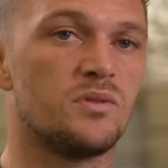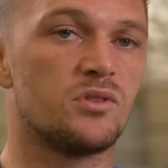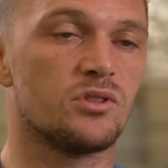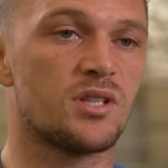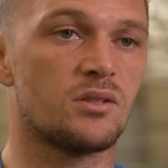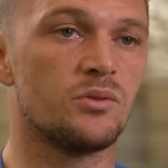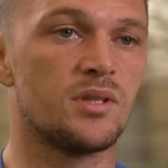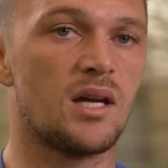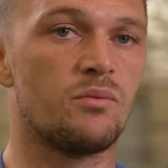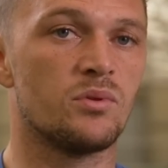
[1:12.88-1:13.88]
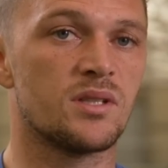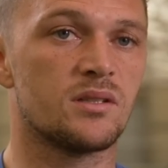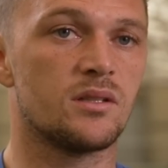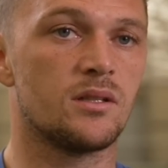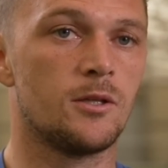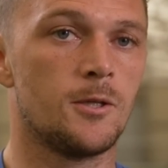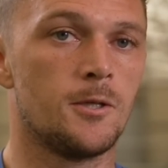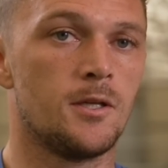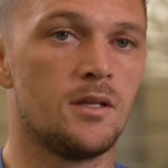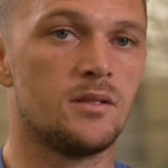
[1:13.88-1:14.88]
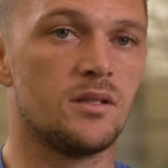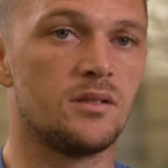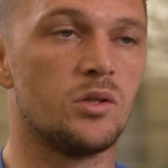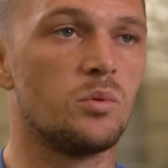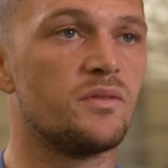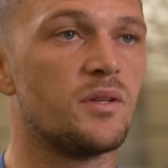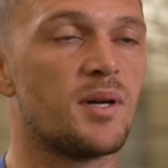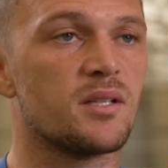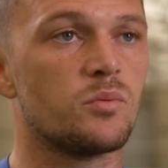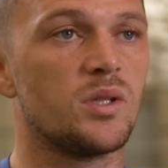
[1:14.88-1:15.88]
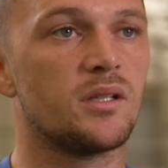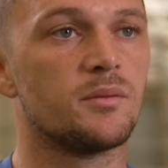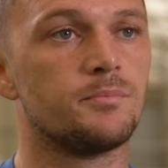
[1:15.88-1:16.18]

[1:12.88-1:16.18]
with such sad news that everyone's had to deal with for the past week.